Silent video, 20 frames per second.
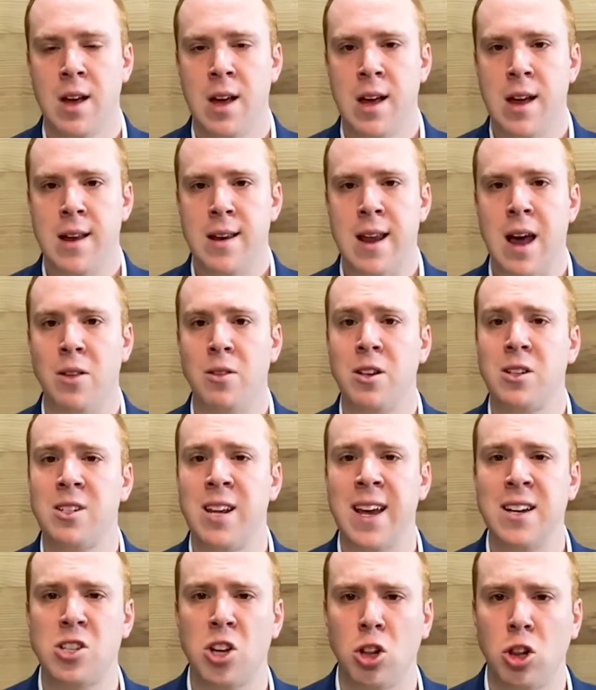Now, this
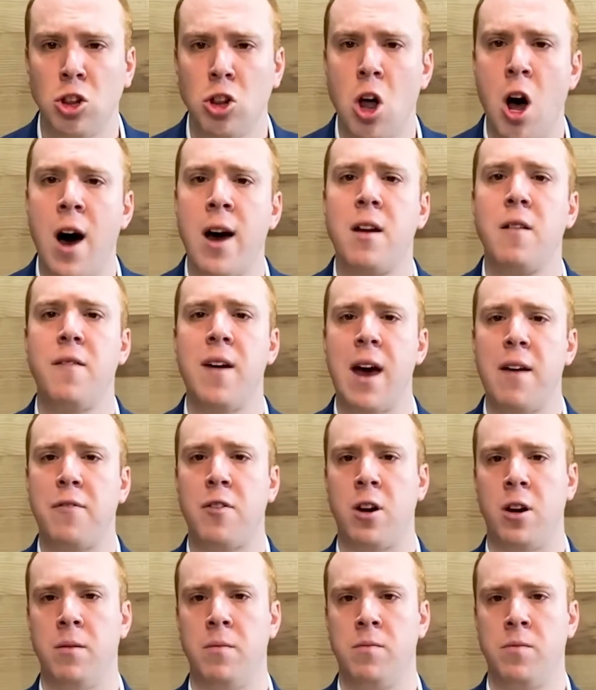takes a lot of
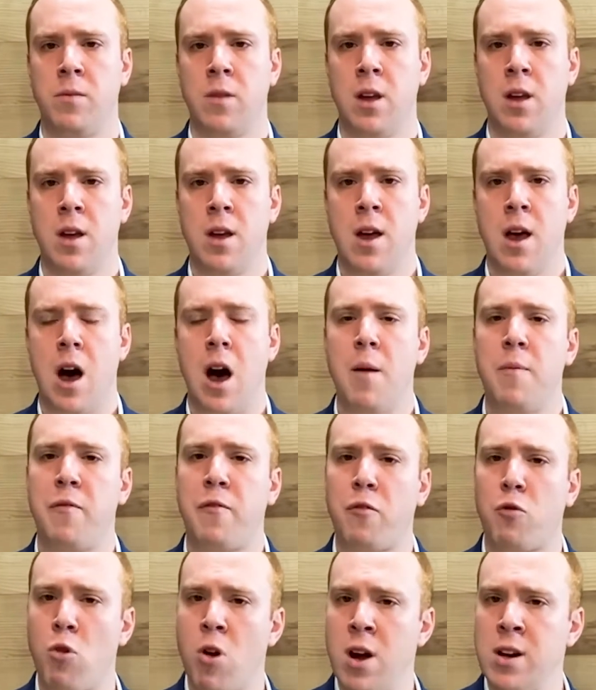effort. Up
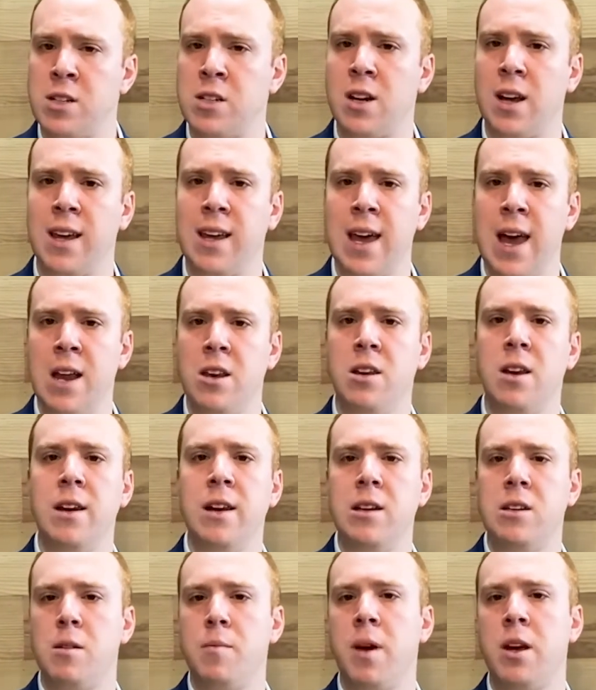front, again, you
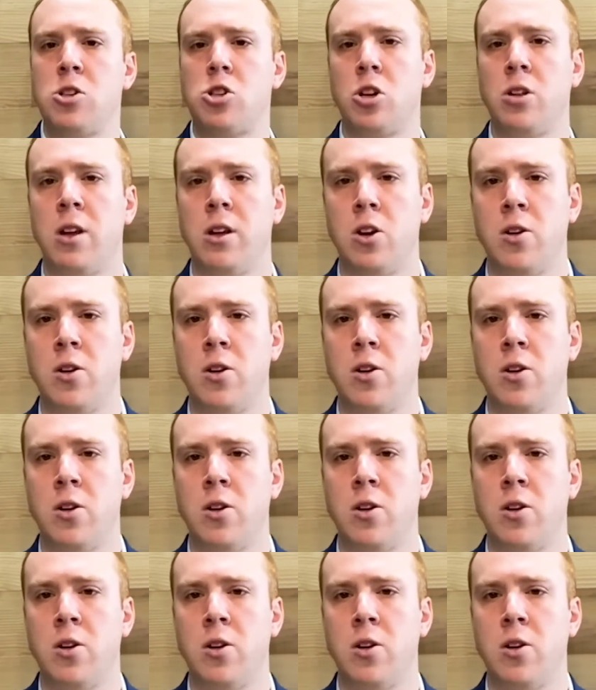need to make sure that you're